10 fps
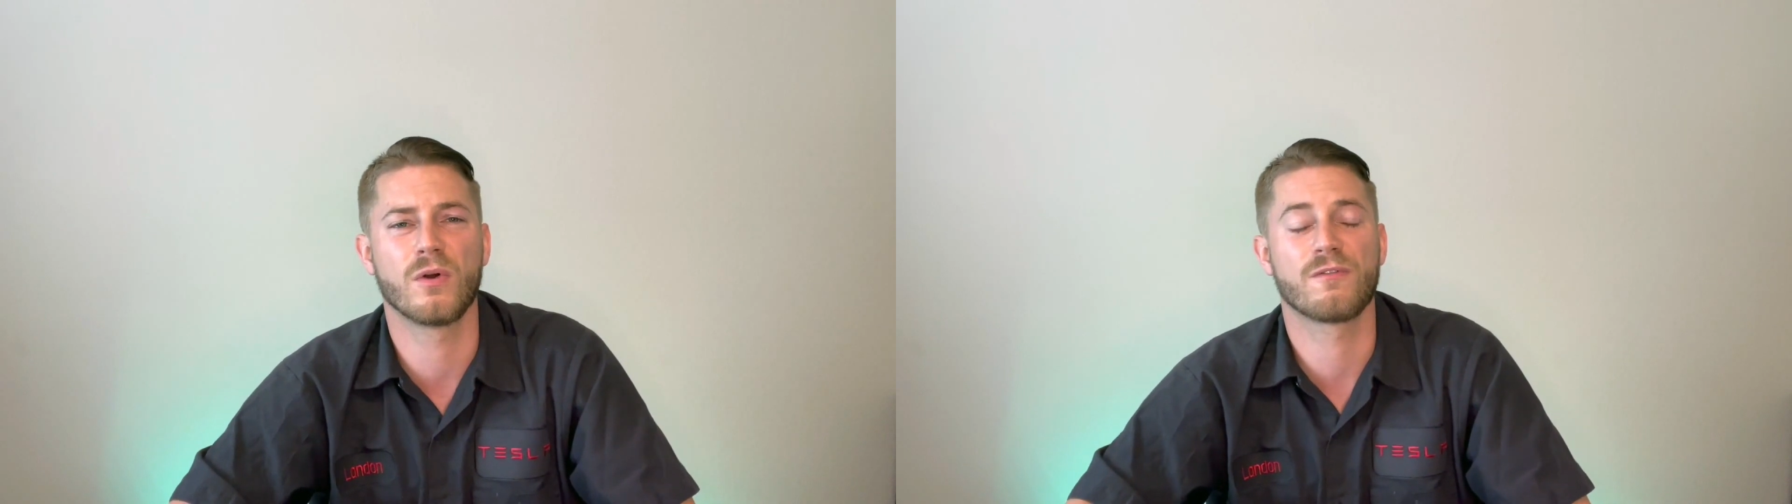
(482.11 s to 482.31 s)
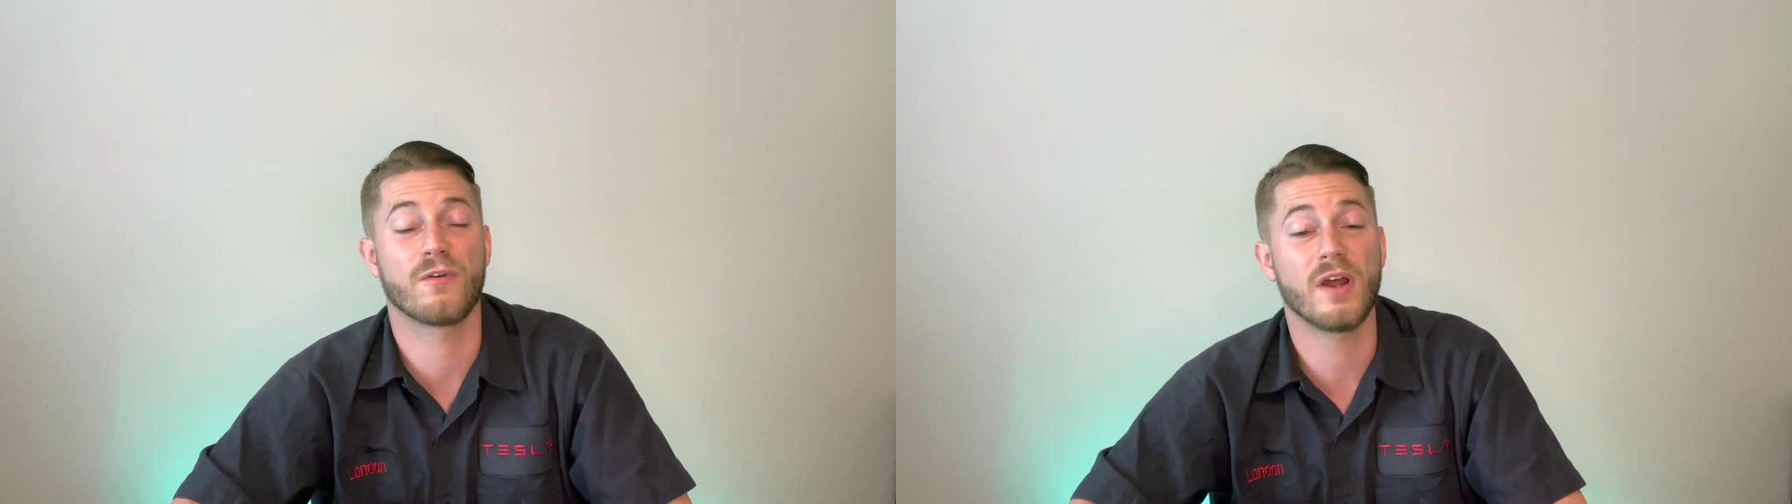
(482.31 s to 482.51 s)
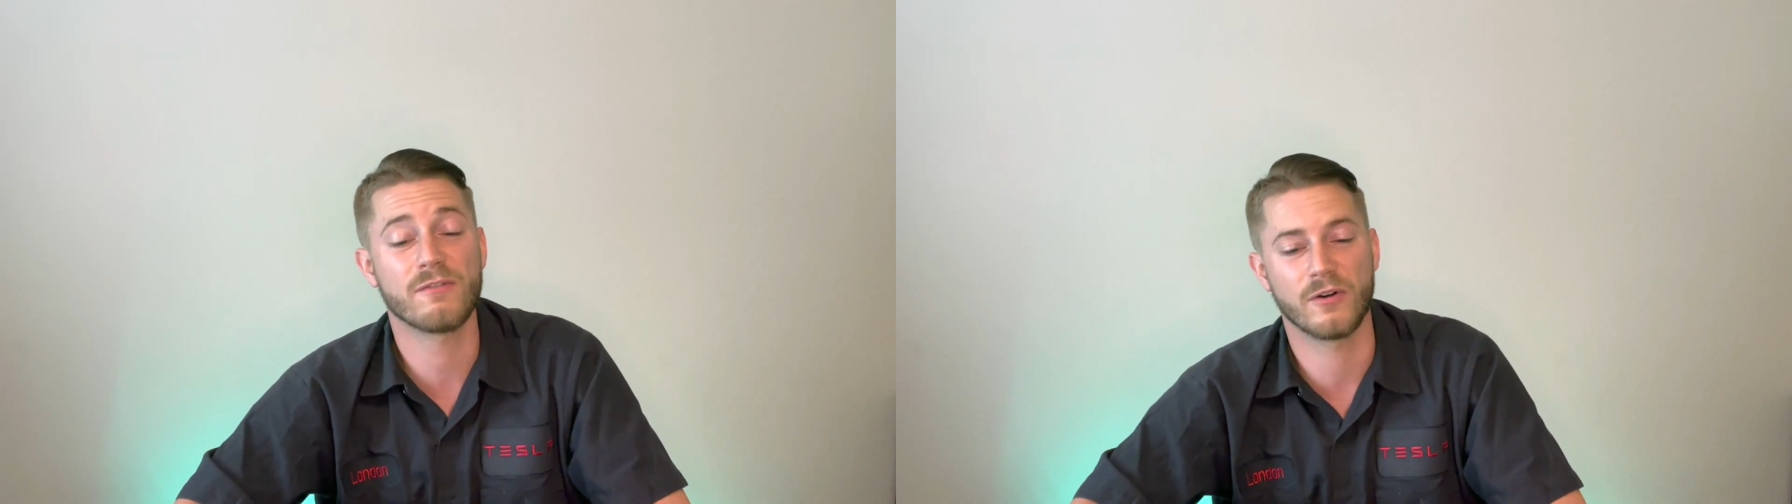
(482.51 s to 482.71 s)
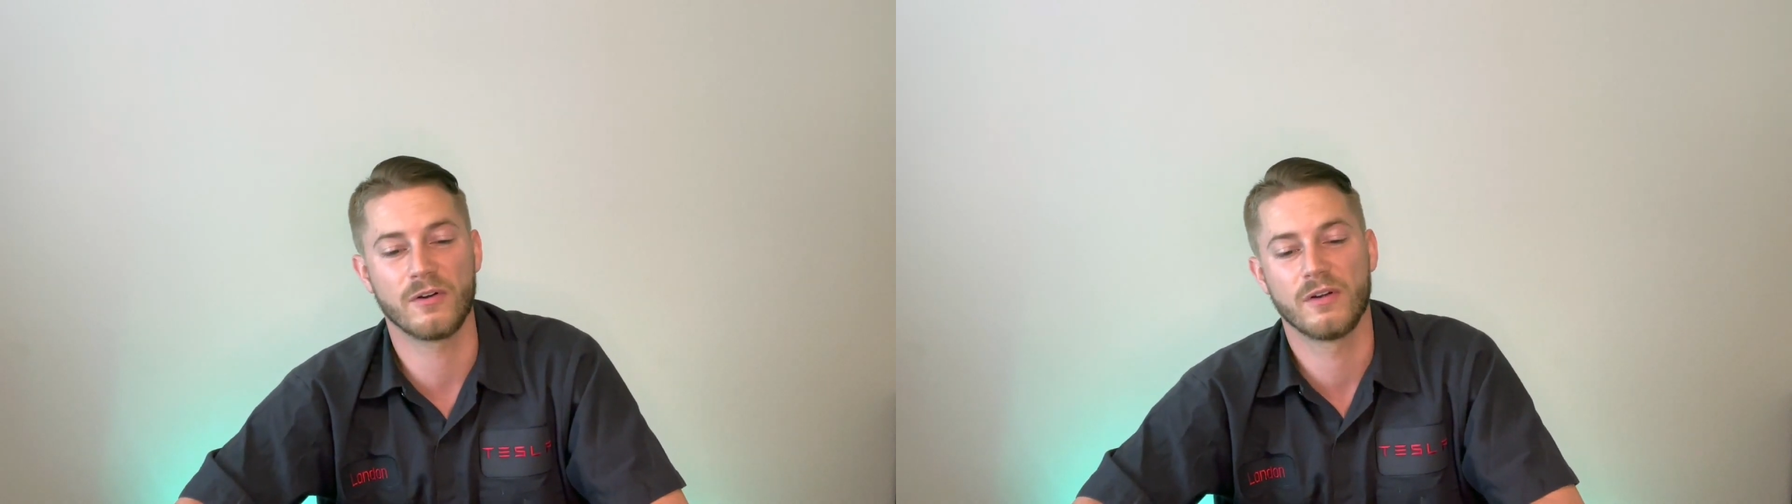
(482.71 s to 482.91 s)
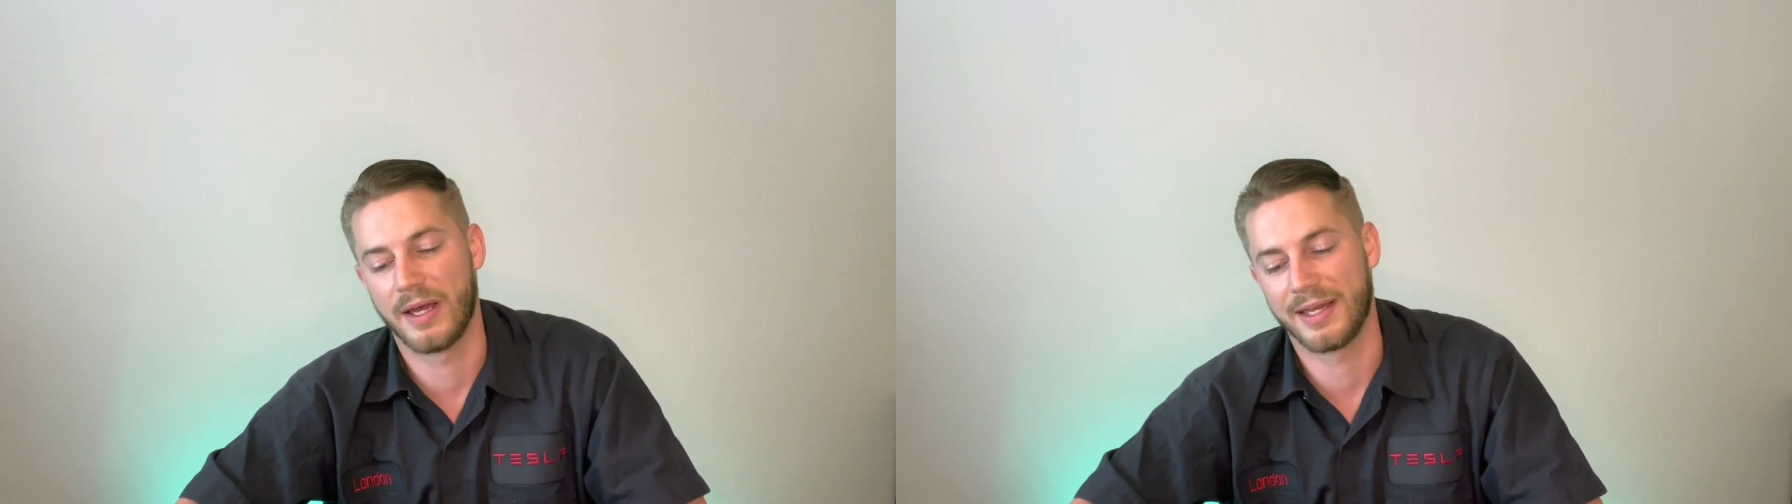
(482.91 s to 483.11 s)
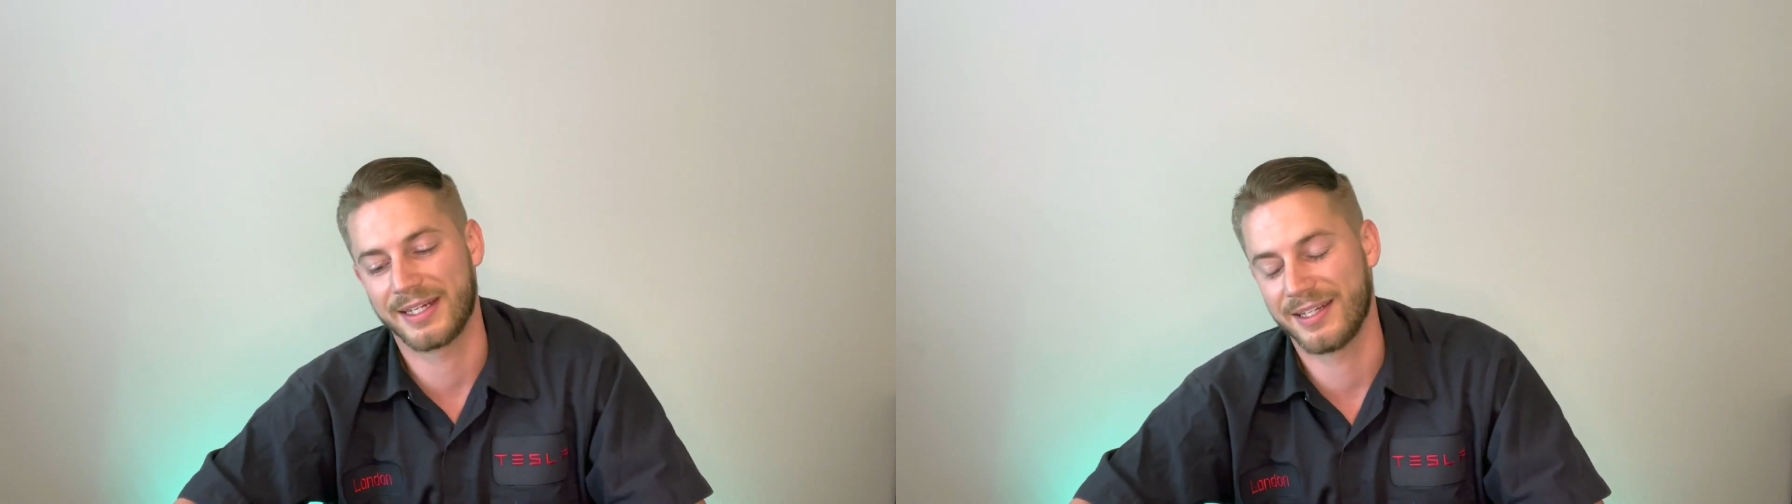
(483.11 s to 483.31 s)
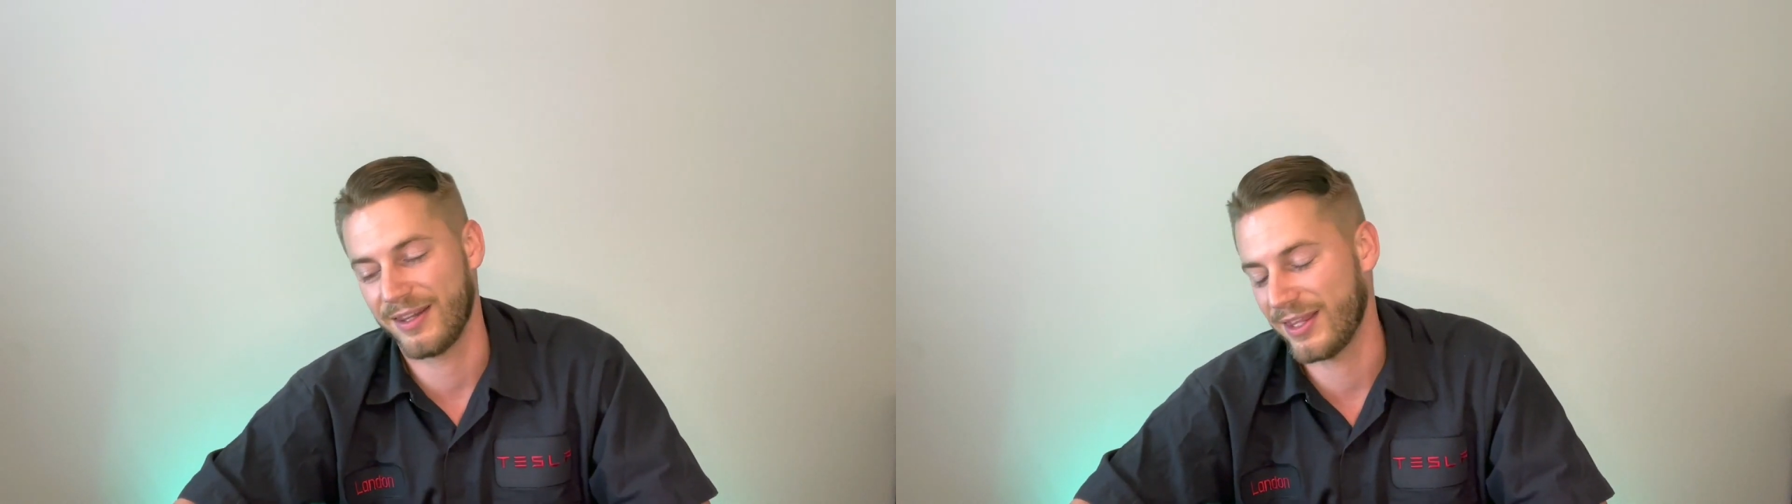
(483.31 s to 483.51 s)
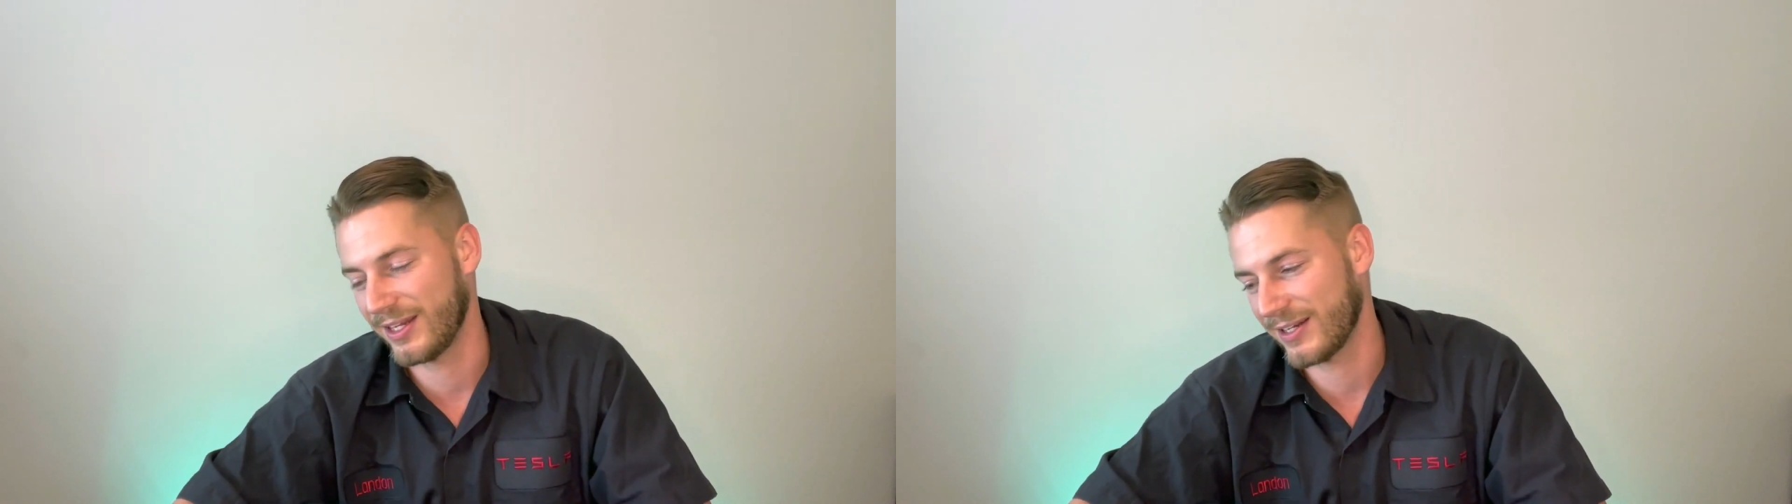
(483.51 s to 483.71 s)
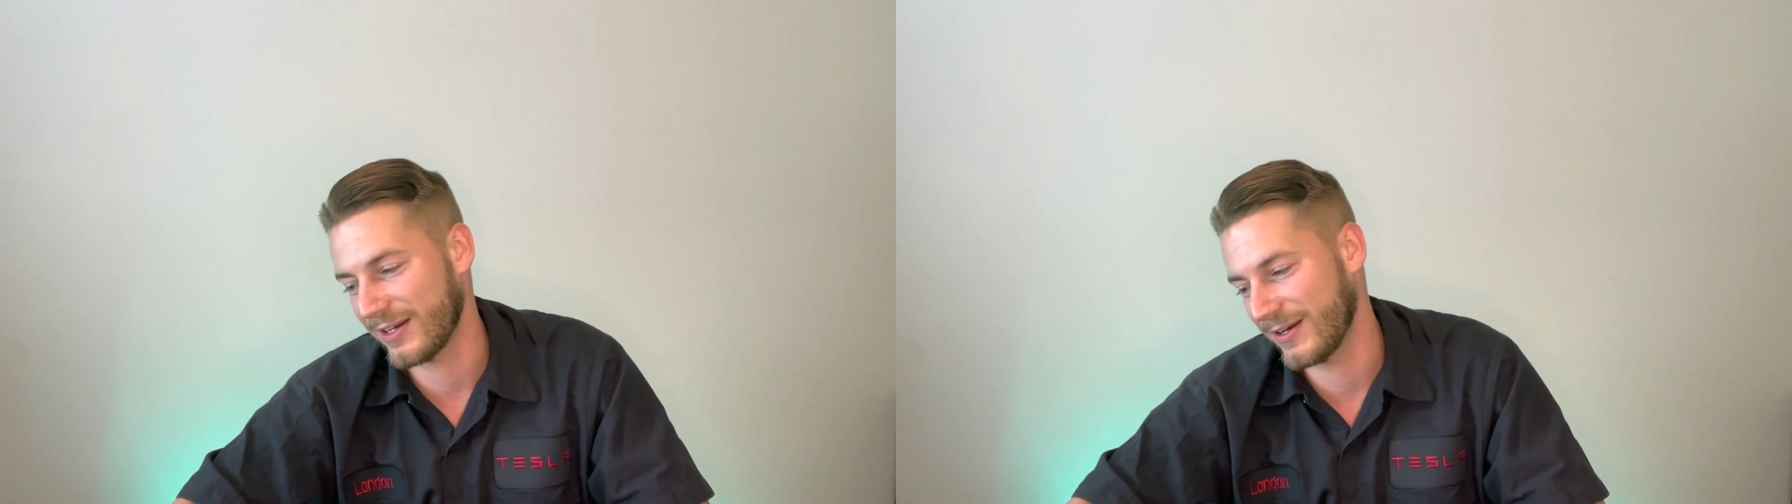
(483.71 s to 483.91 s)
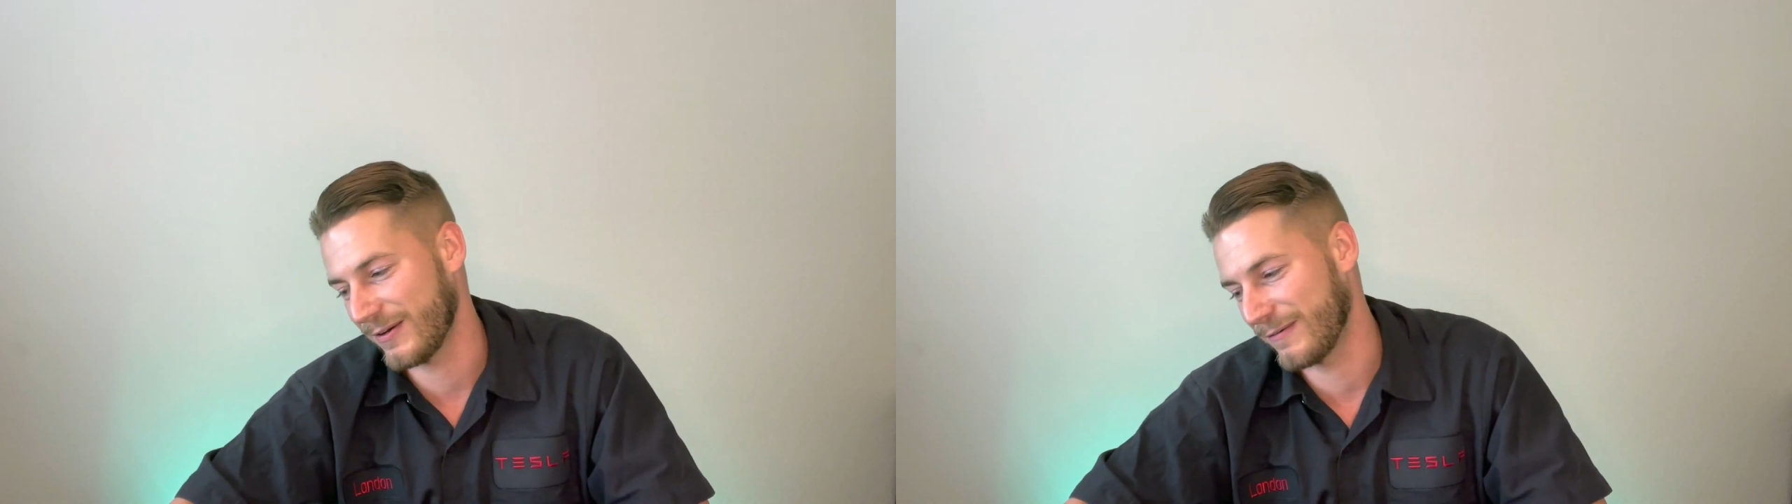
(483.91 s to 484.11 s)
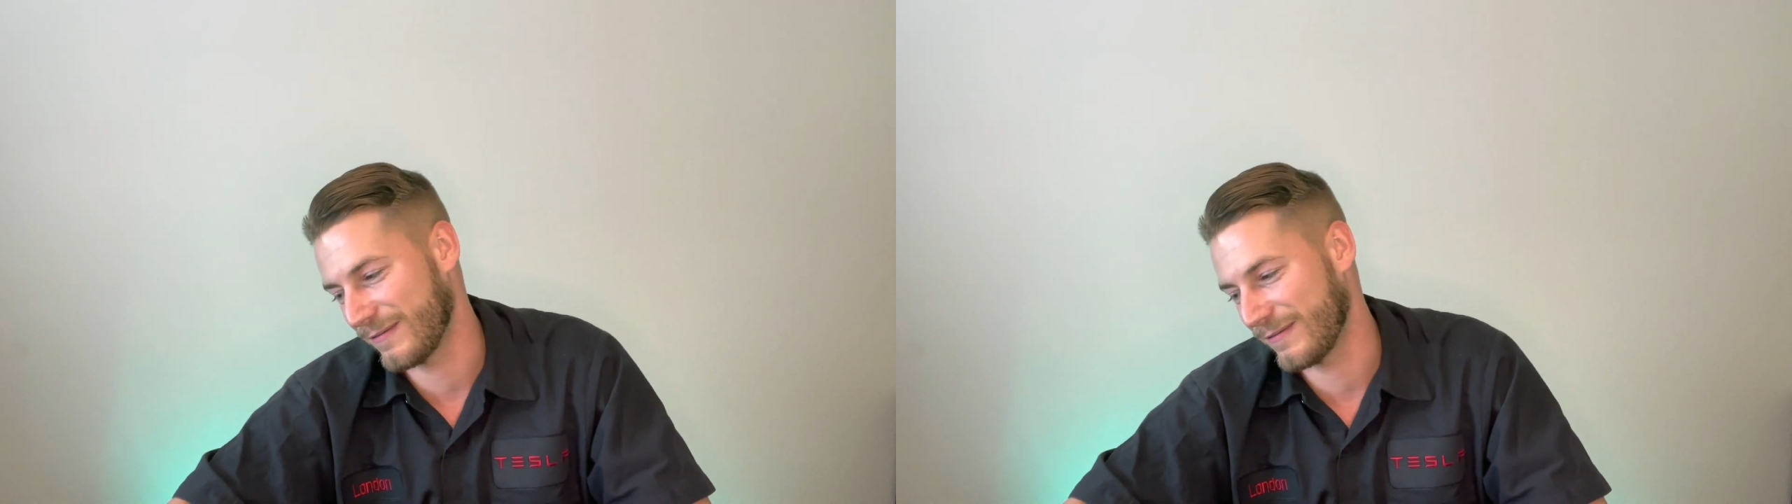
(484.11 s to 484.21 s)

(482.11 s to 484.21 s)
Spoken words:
forever. I can think of